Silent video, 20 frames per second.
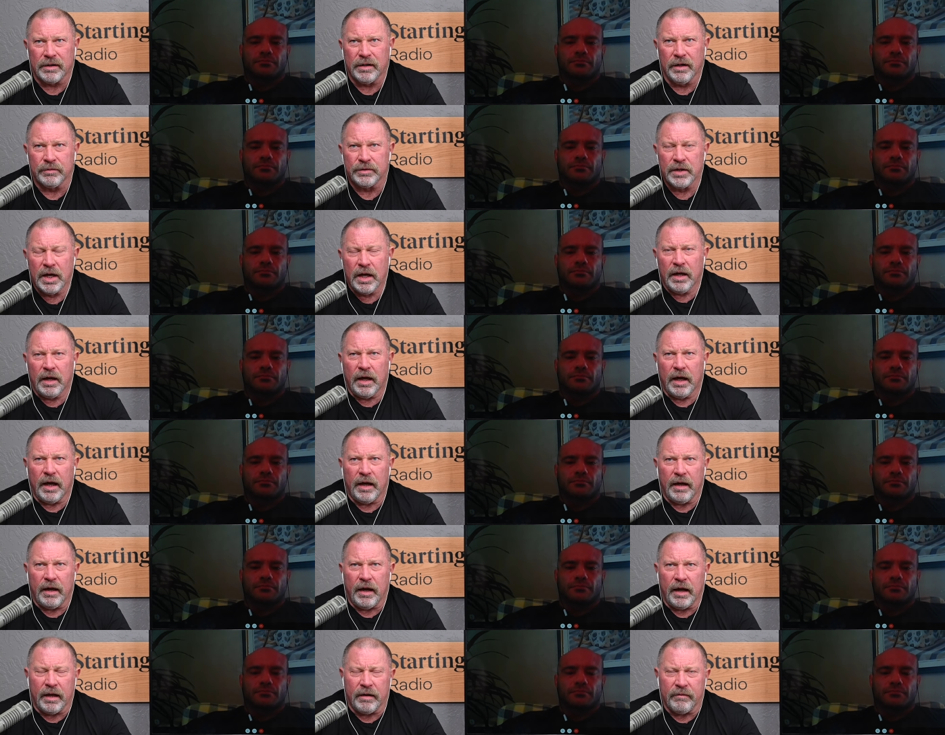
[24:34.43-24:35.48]
Speaker 1: to coach.
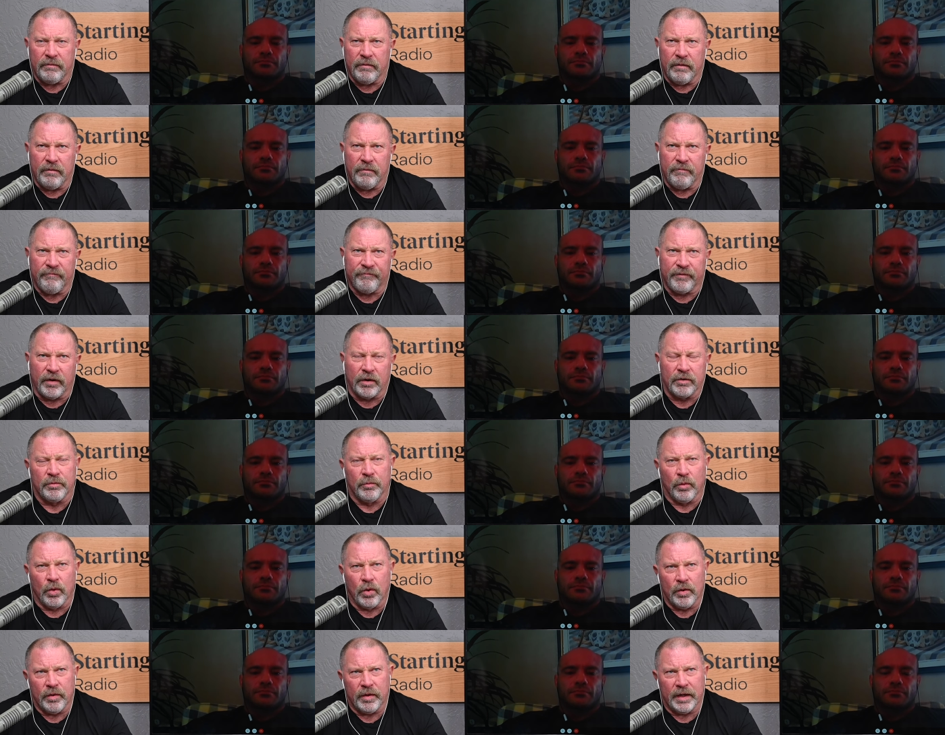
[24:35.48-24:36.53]
And
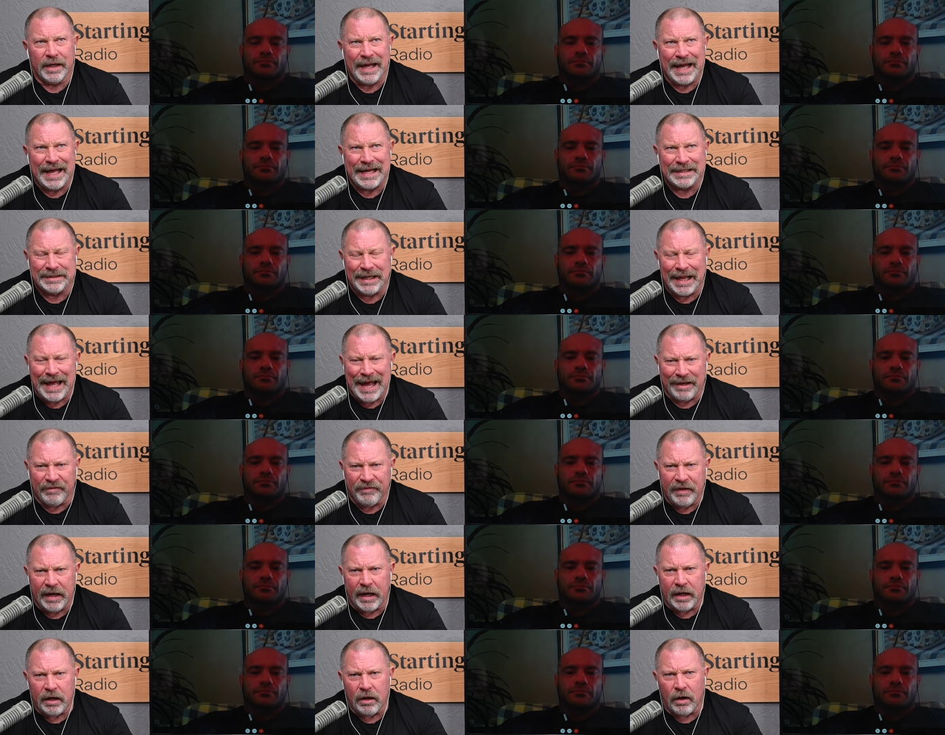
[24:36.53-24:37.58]
furthermore, guys like
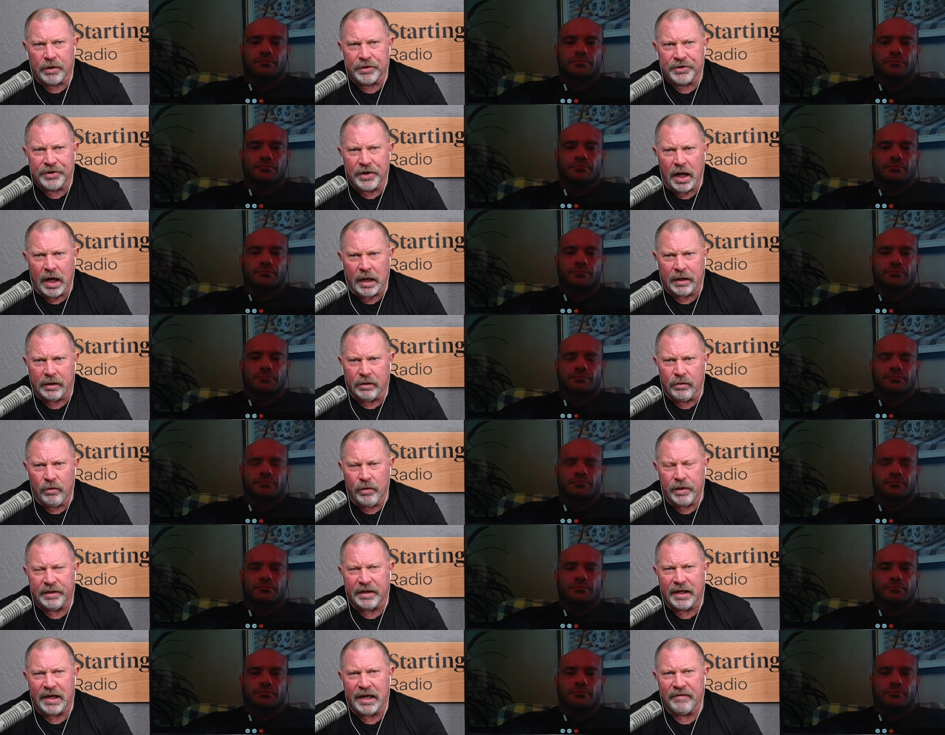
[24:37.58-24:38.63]
that are not
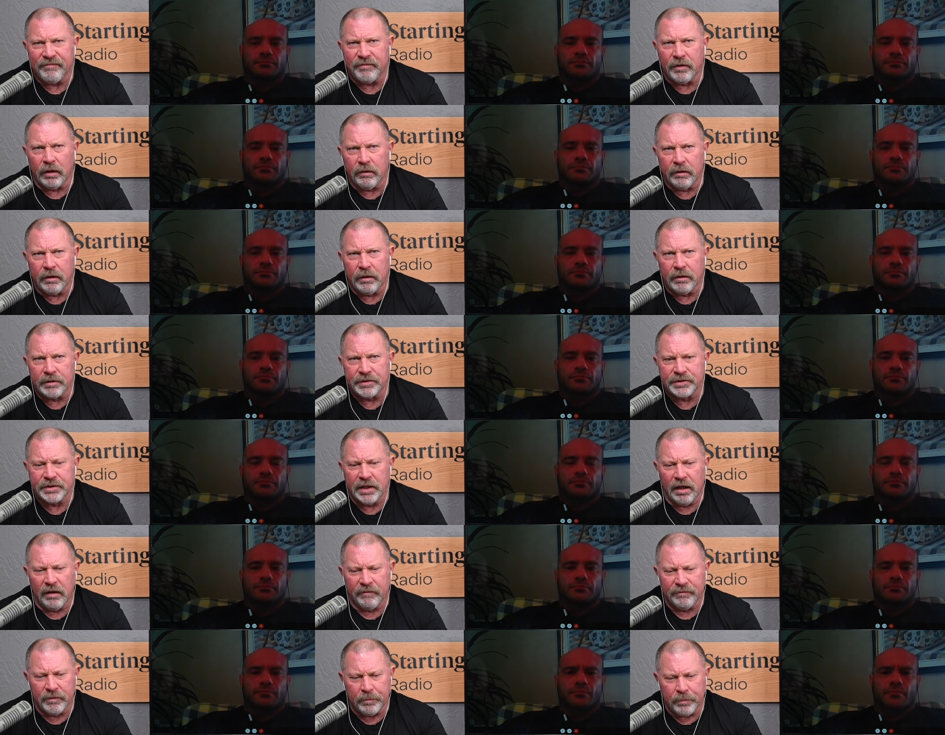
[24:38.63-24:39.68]
going to have to learn to
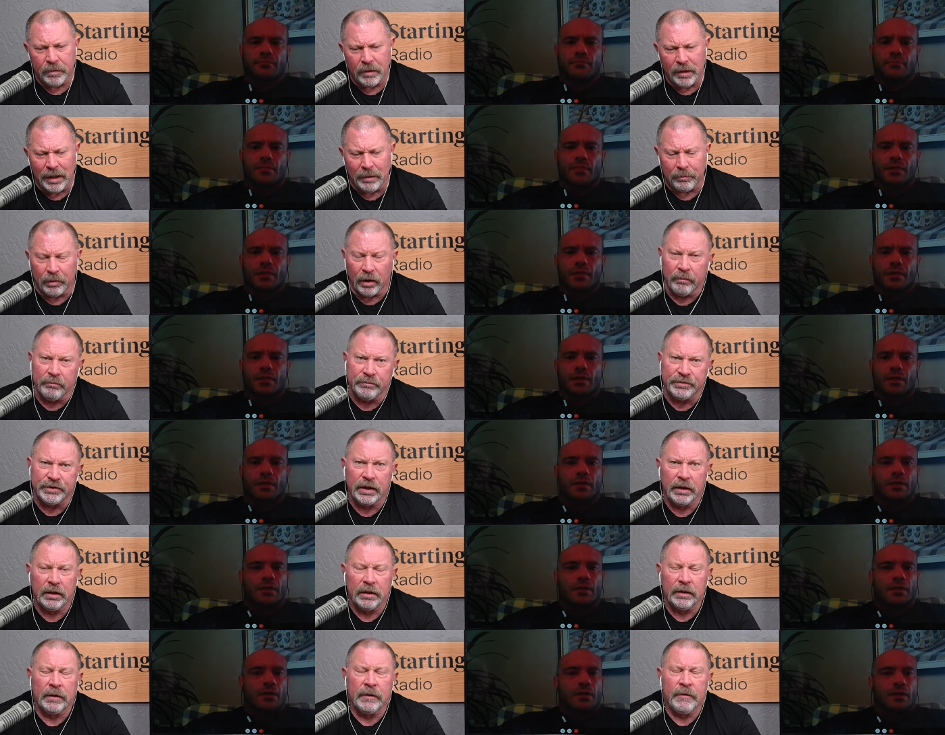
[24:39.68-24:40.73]
solve the problems